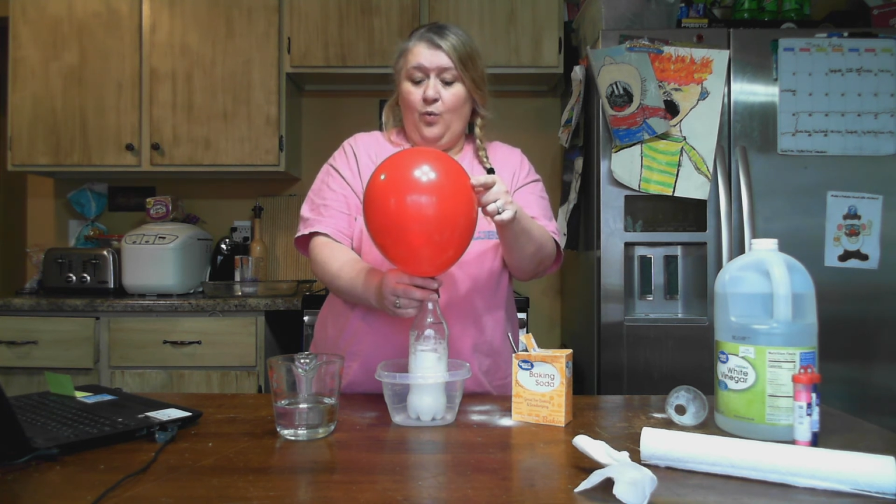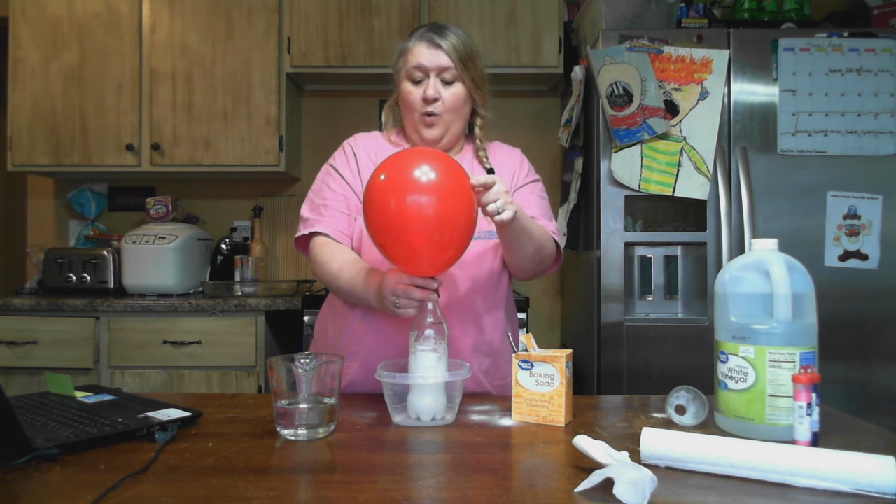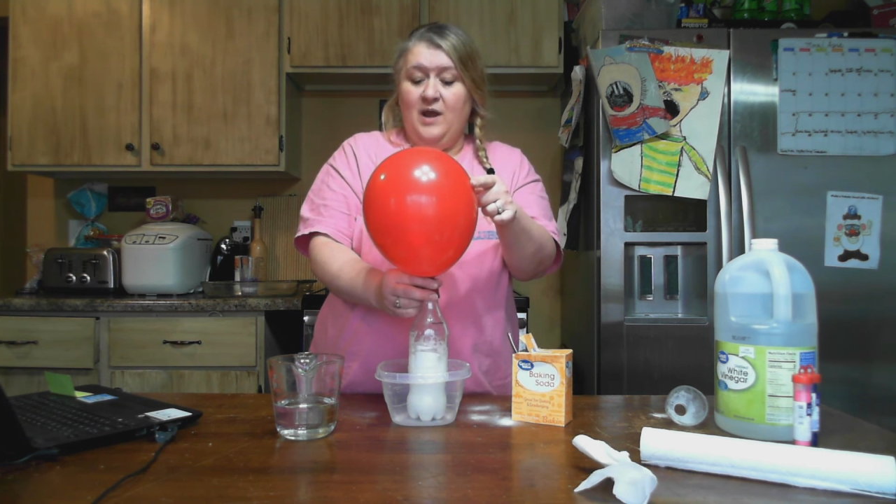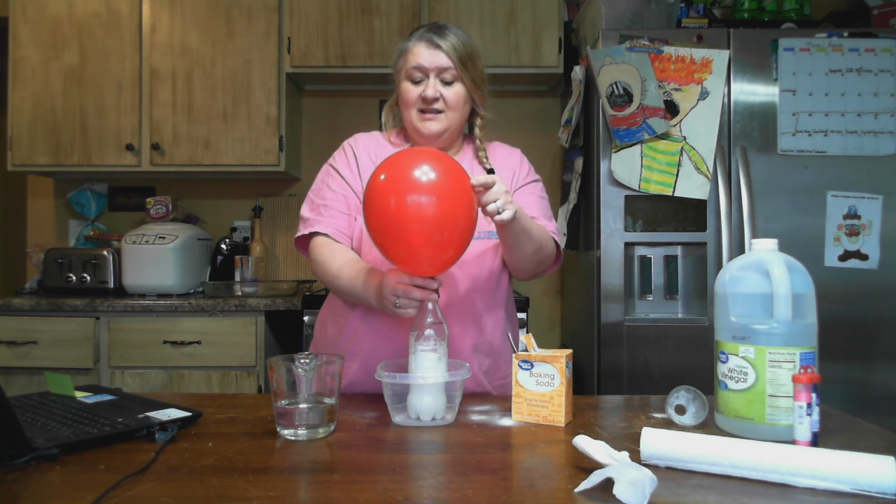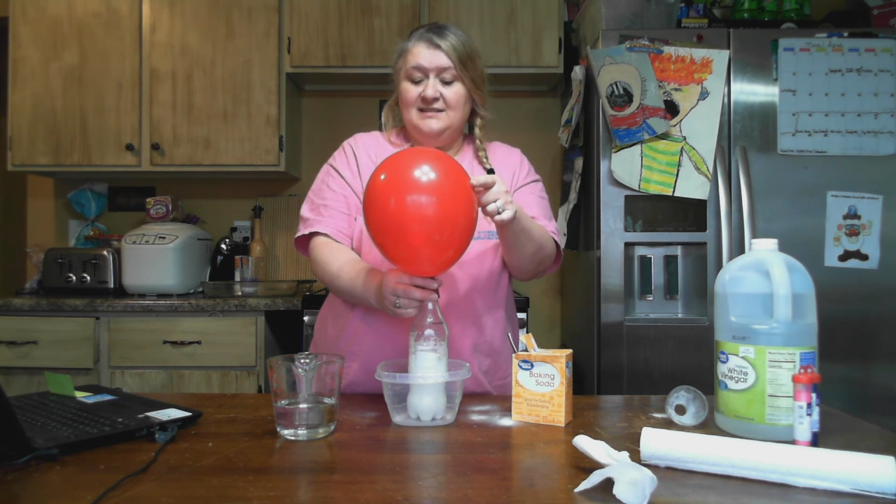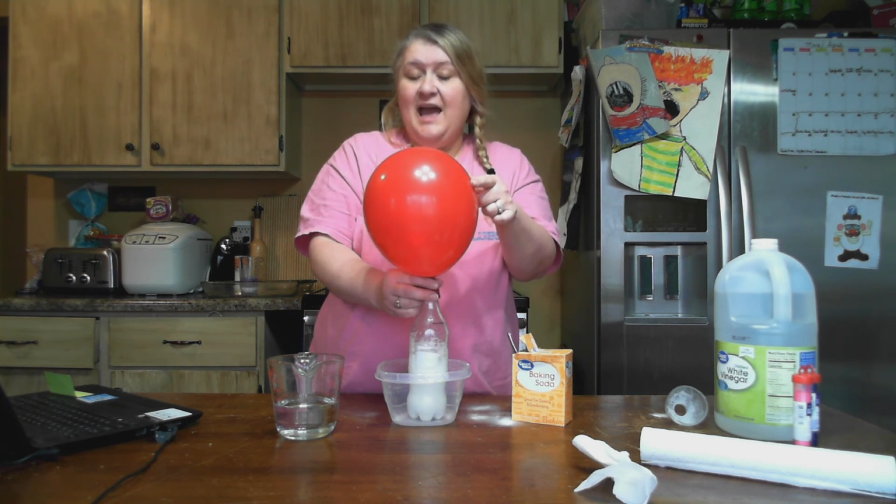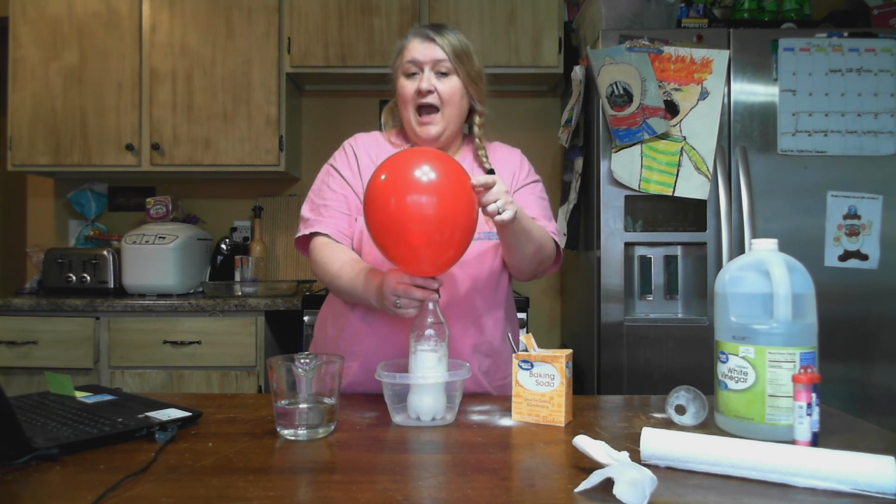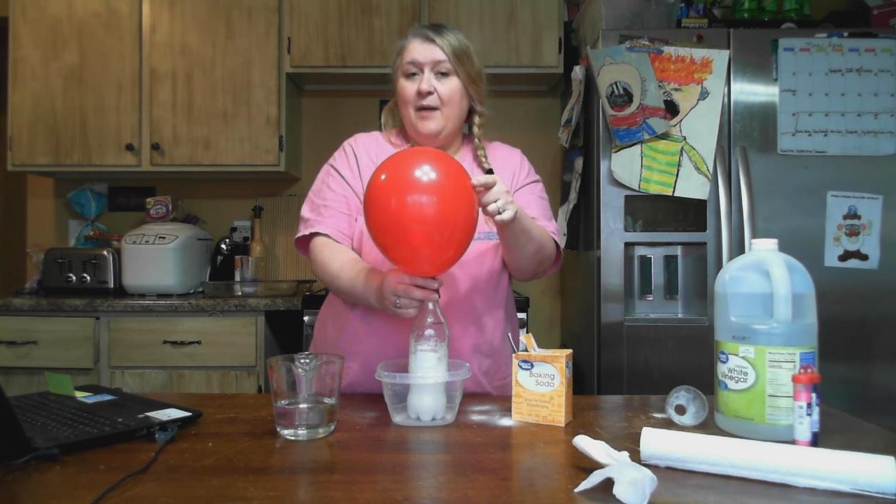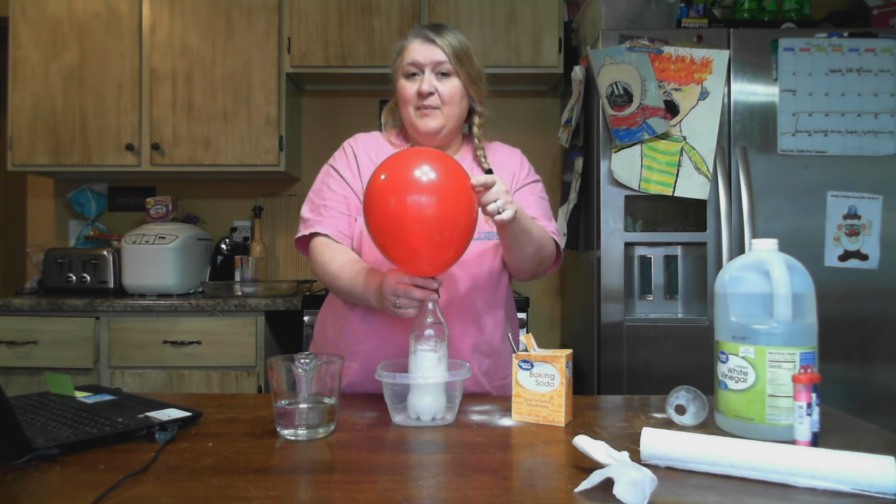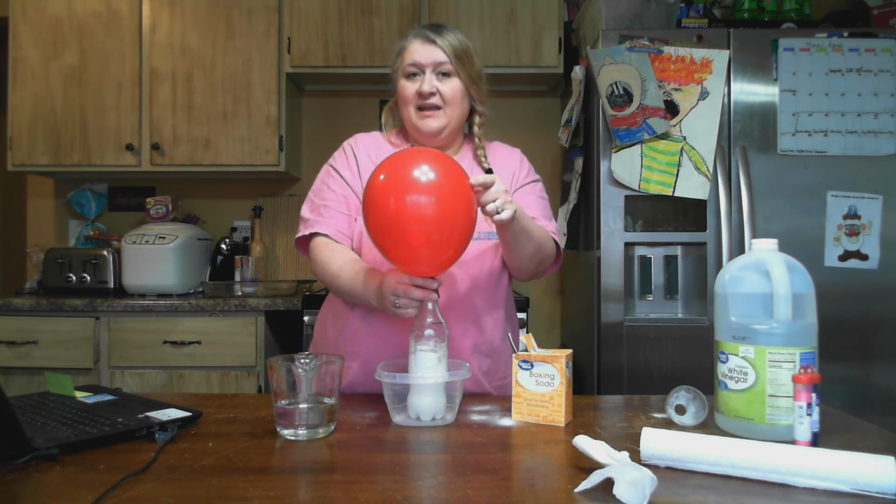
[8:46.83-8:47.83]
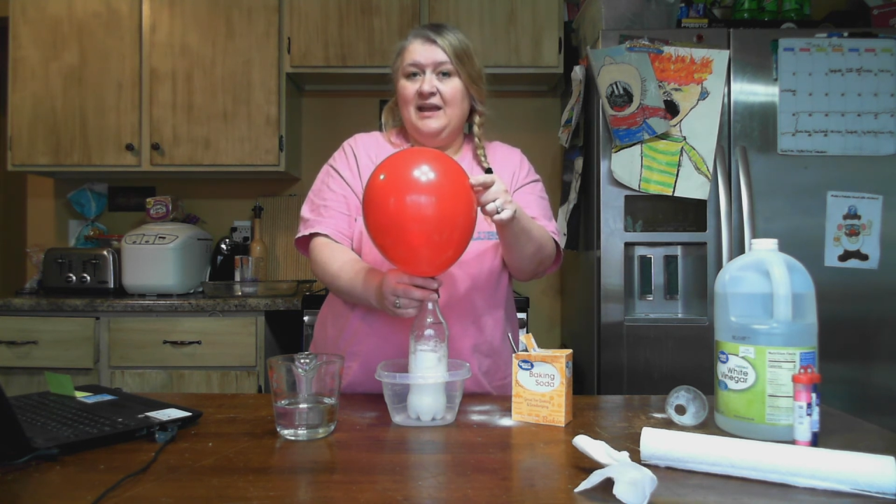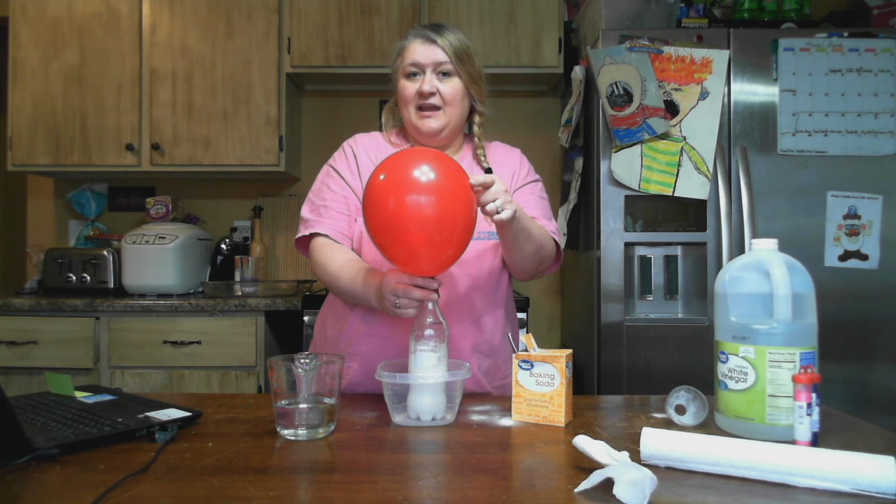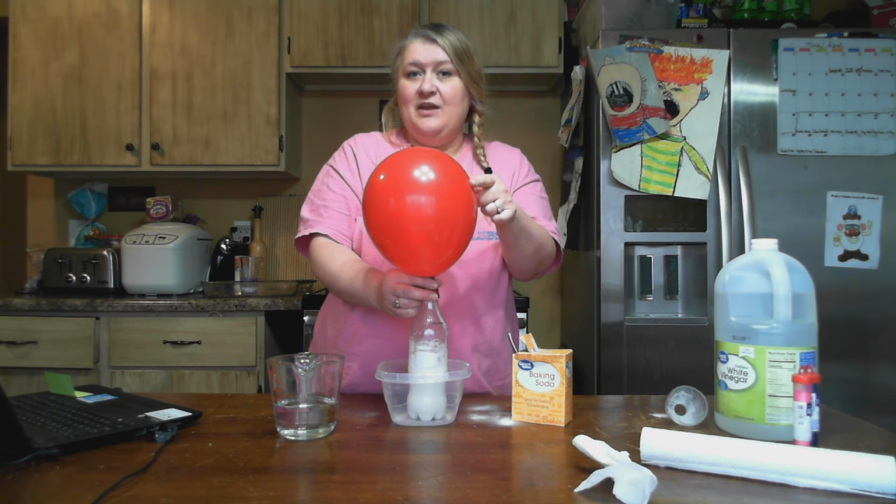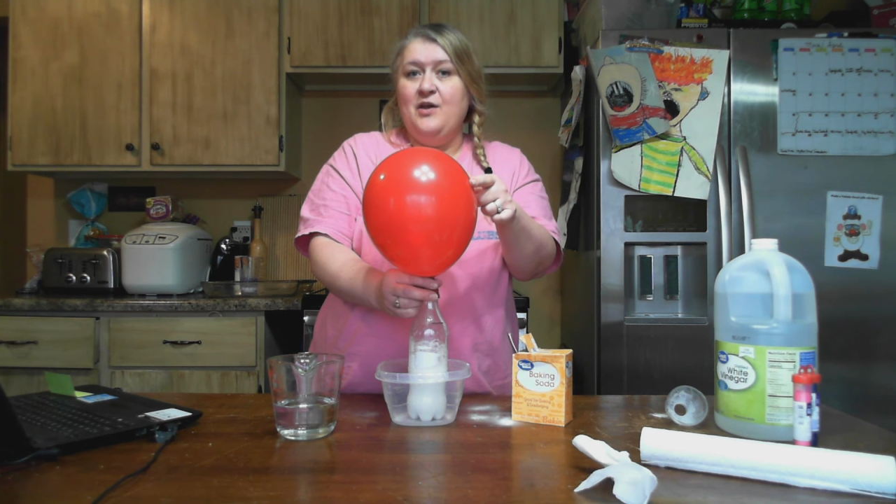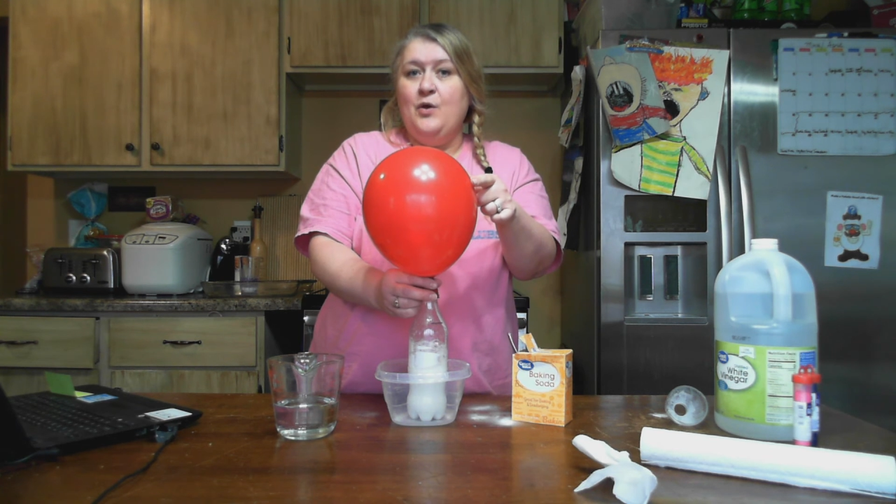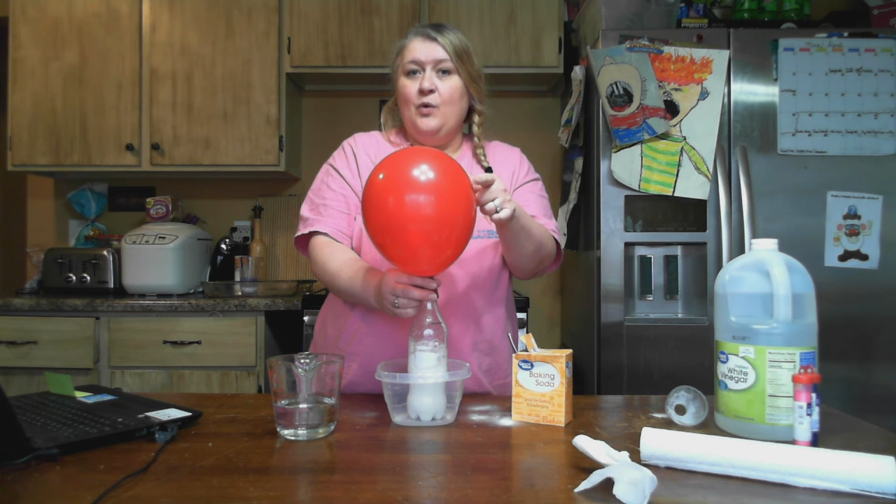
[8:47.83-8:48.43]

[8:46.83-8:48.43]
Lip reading: What is happening